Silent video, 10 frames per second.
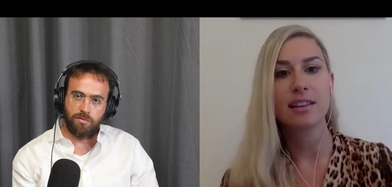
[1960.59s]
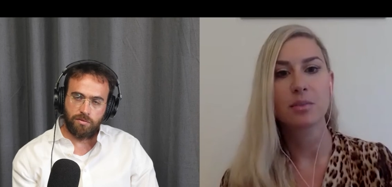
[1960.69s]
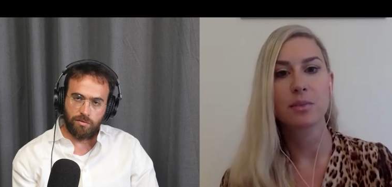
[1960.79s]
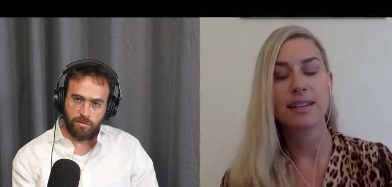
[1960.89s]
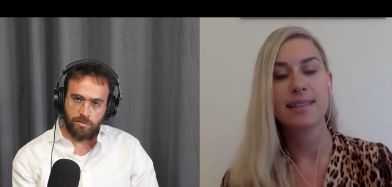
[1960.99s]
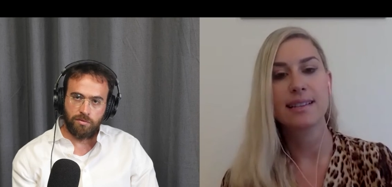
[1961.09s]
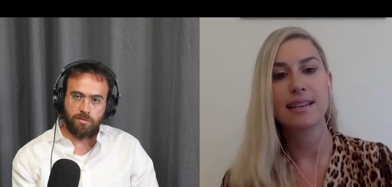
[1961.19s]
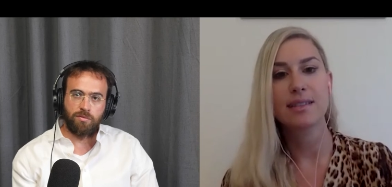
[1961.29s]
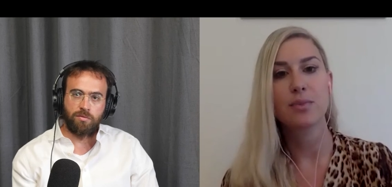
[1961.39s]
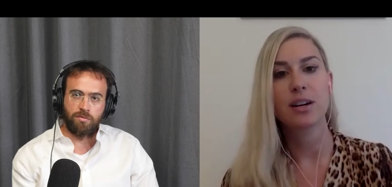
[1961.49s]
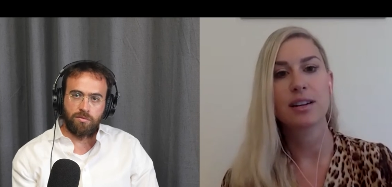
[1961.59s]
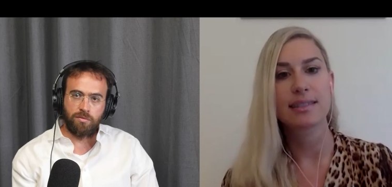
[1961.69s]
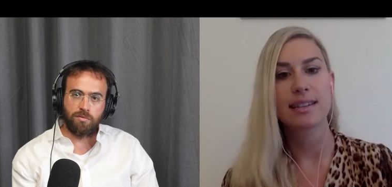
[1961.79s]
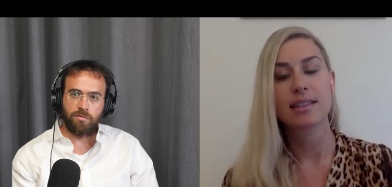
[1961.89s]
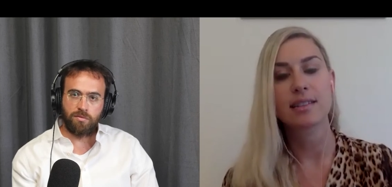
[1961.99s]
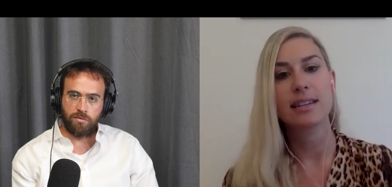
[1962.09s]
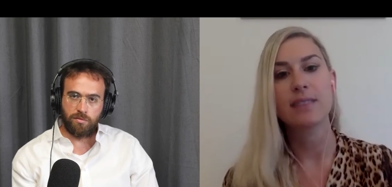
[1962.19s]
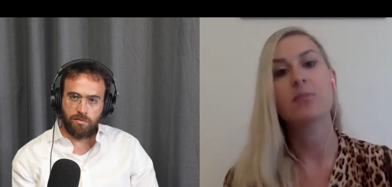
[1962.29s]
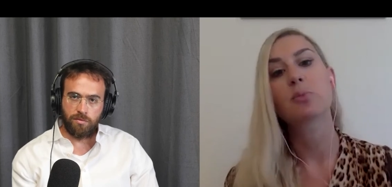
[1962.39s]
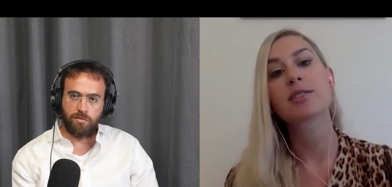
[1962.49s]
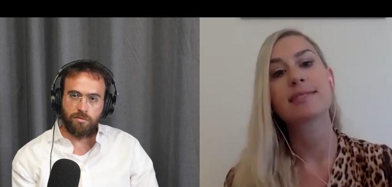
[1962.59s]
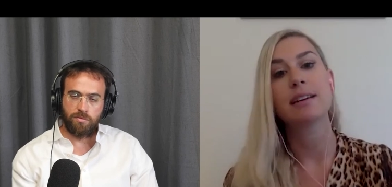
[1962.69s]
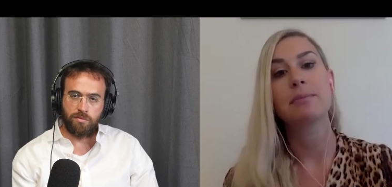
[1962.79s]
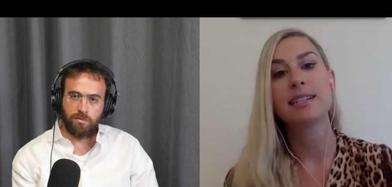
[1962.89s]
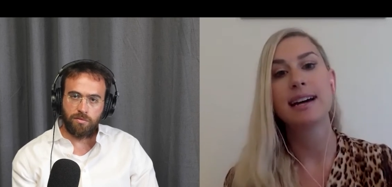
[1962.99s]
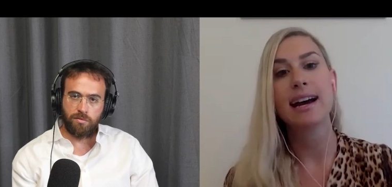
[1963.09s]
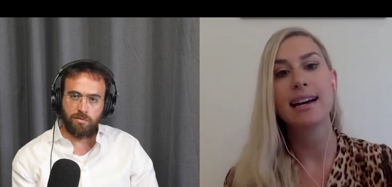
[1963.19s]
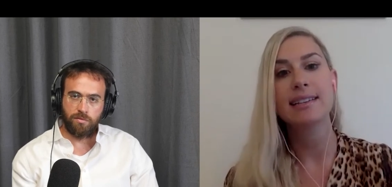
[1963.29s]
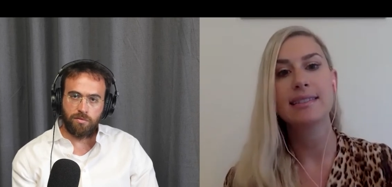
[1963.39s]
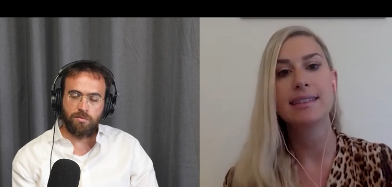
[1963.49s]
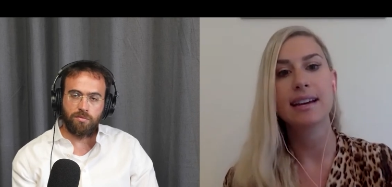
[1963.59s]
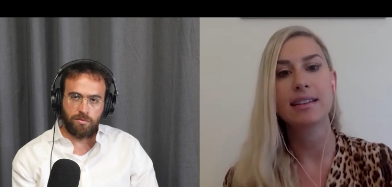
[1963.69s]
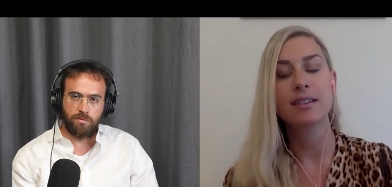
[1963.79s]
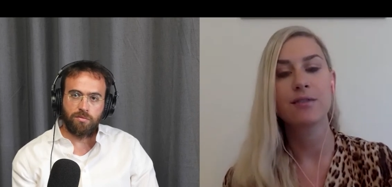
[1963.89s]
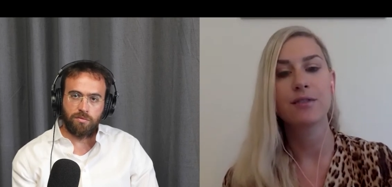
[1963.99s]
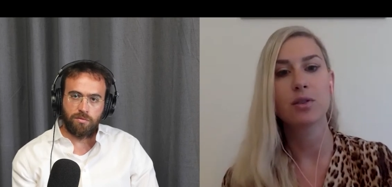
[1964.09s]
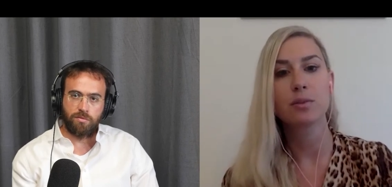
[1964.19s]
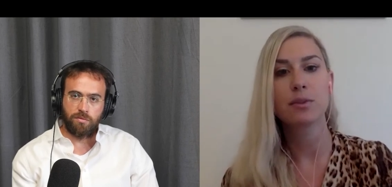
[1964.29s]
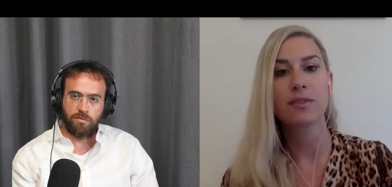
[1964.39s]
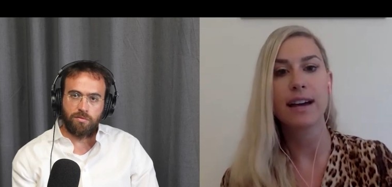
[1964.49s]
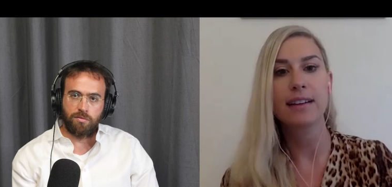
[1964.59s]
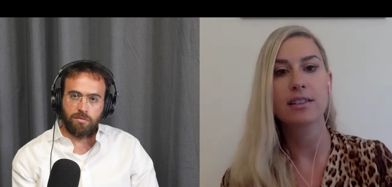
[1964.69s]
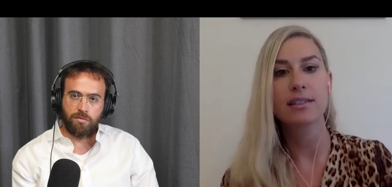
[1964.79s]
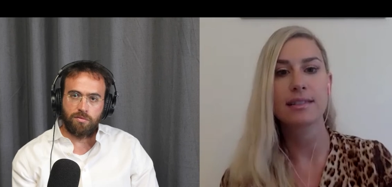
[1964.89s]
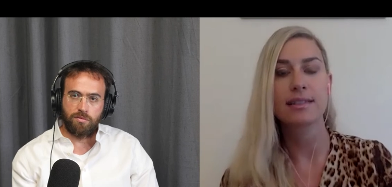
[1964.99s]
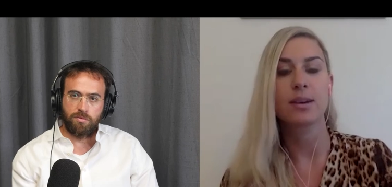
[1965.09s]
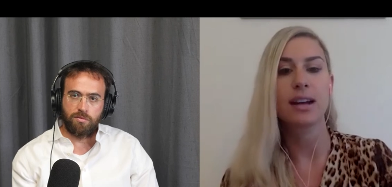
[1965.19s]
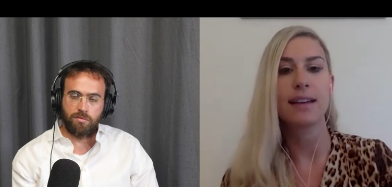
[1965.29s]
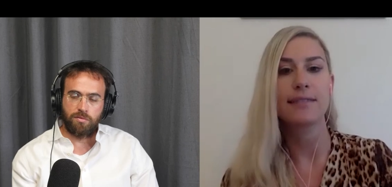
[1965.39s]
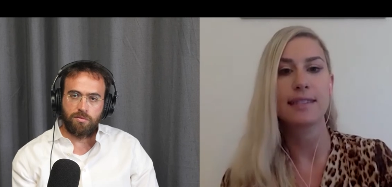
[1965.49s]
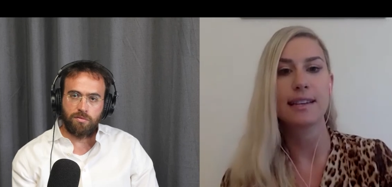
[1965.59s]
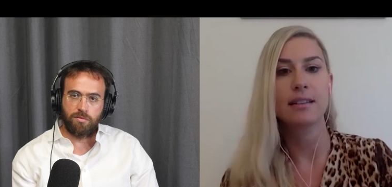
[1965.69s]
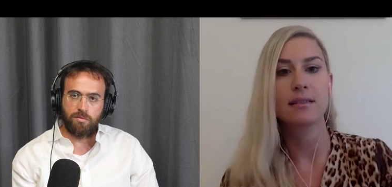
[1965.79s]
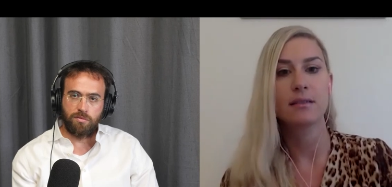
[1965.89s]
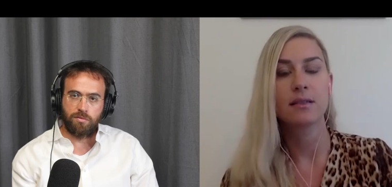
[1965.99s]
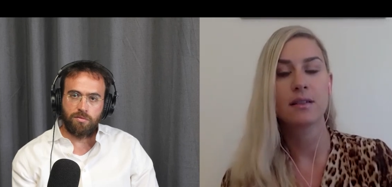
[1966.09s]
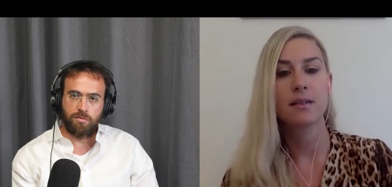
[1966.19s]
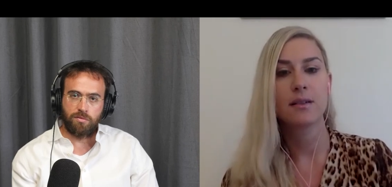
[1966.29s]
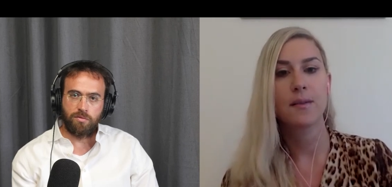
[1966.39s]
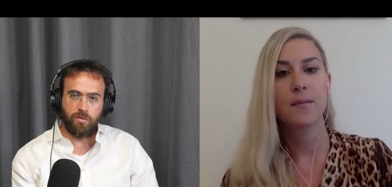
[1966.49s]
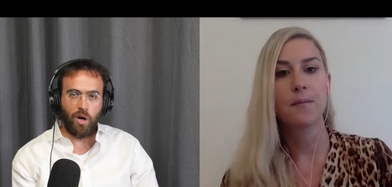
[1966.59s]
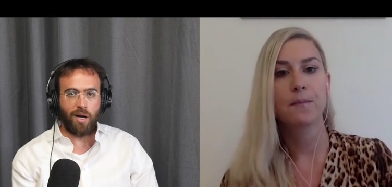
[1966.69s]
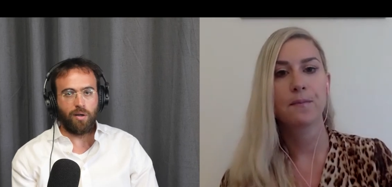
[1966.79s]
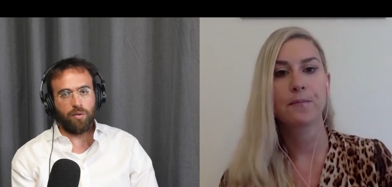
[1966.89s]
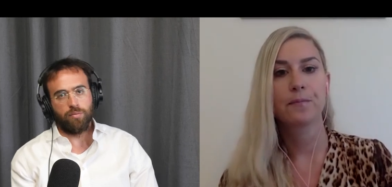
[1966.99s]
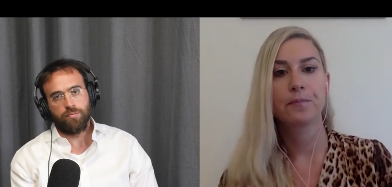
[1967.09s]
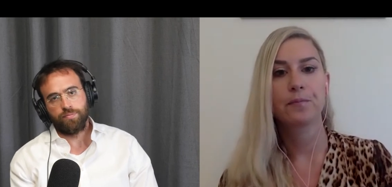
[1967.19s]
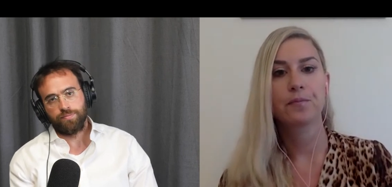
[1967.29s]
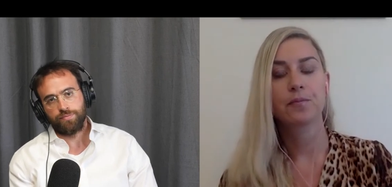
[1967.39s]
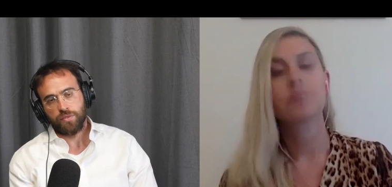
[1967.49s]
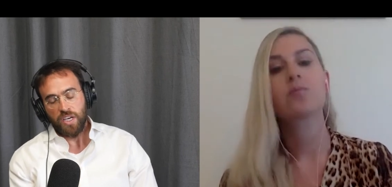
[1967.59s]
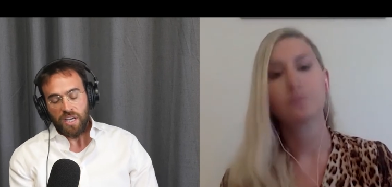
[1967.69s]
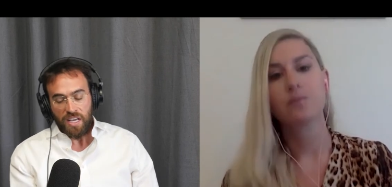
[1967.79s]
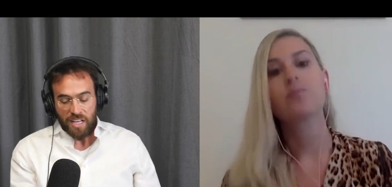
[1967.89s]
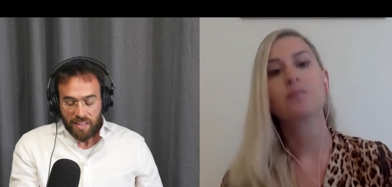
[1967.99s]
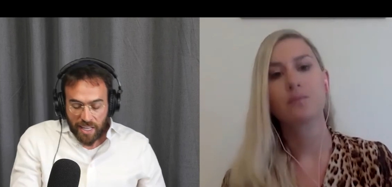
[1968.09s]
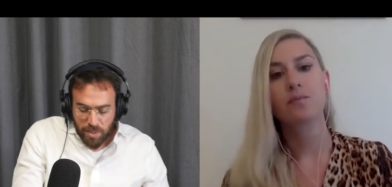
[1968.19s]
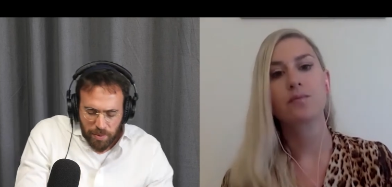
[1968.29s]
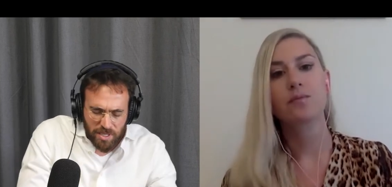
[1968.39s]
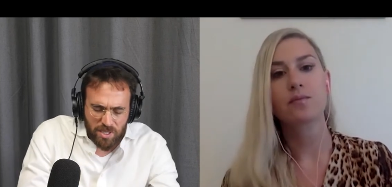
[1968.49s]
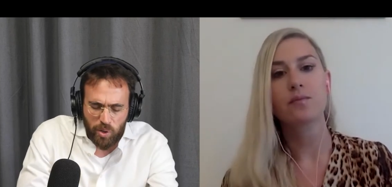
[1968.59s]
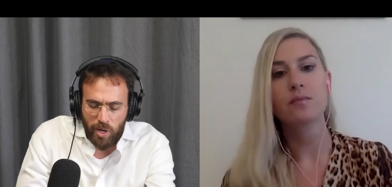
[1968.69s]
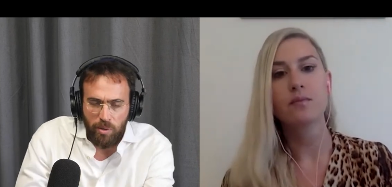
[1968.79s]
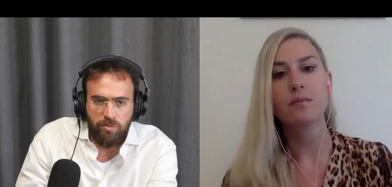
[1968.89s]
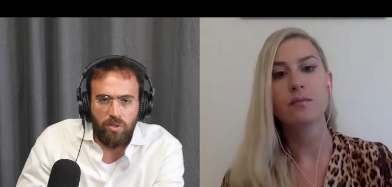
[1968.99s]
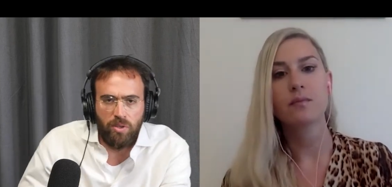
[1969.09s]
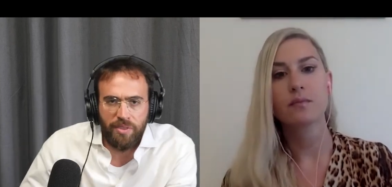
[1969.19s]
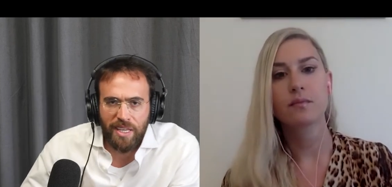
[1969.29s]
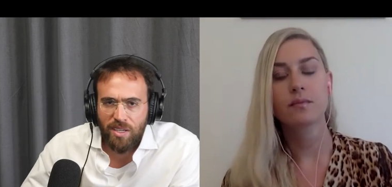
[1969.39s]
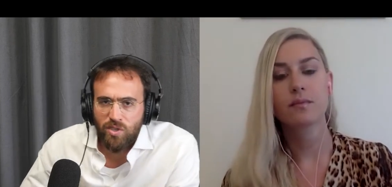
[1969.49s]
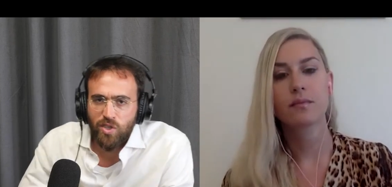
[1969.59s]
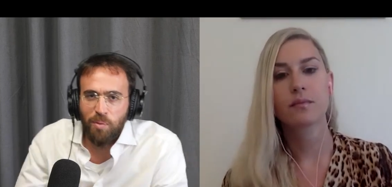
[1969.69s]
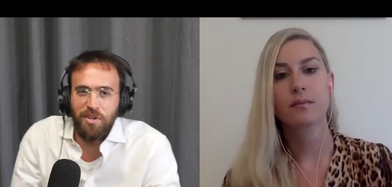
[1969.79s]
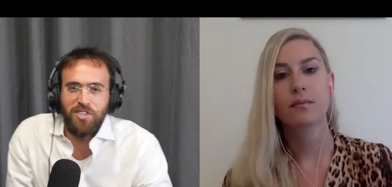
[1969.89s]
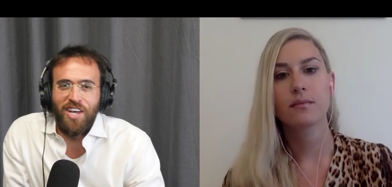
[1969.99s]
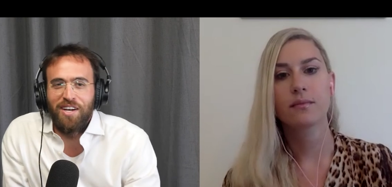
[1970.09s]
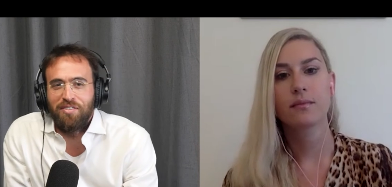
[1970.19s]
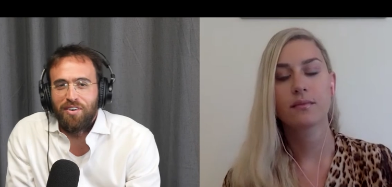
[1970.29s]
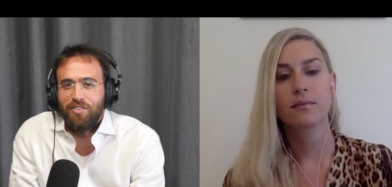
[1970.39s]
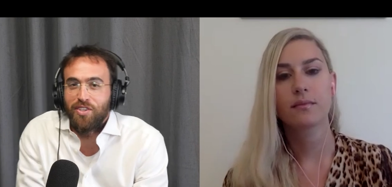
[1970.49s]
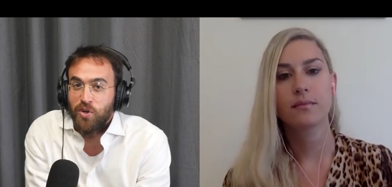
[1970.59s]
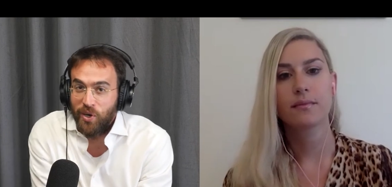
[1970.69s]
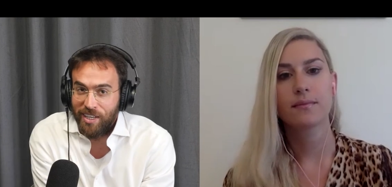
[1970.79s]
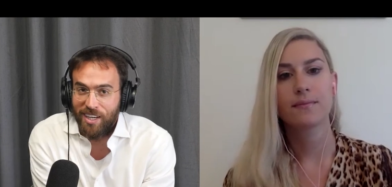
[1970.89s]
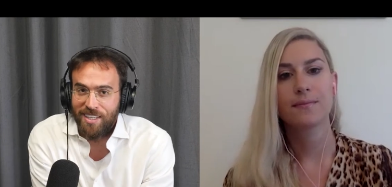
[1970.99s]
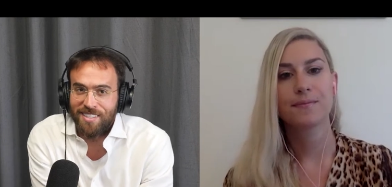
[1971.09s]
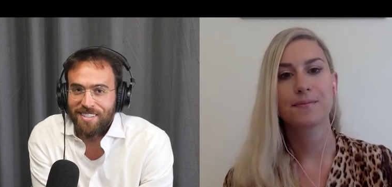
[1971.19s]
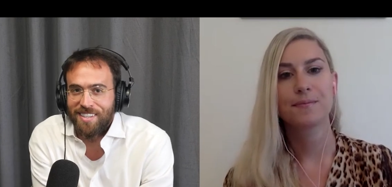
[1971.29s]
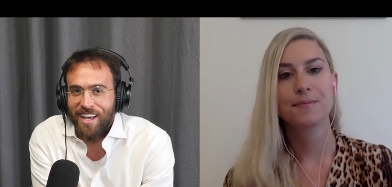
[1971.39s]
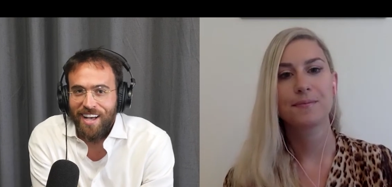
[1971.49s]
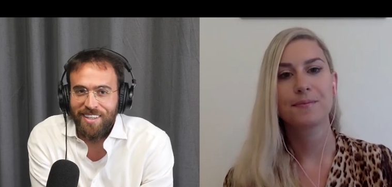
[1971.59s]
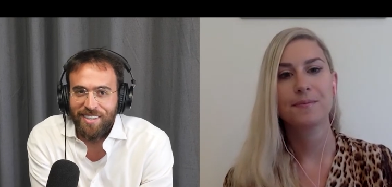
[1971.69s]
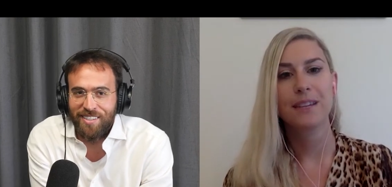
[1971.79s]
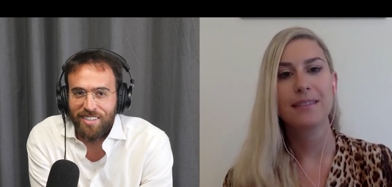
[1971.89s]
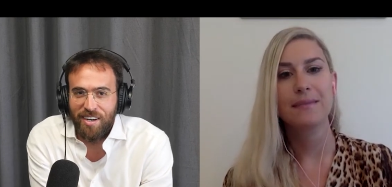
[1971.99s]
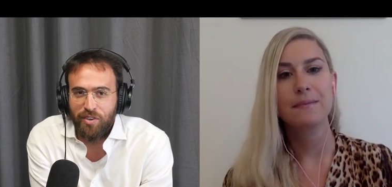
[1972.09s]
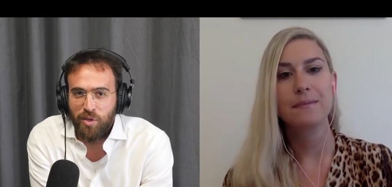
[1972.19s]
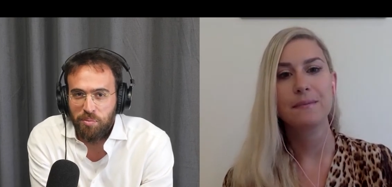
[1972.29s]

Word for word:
Speaker 1: than other places where it's like even more stigmatized and there are fewer providers, is what I've seen.
Speaker 2: Wow. That's been so helpful. Thank you so much, Jennifer, for joining us on the Discover You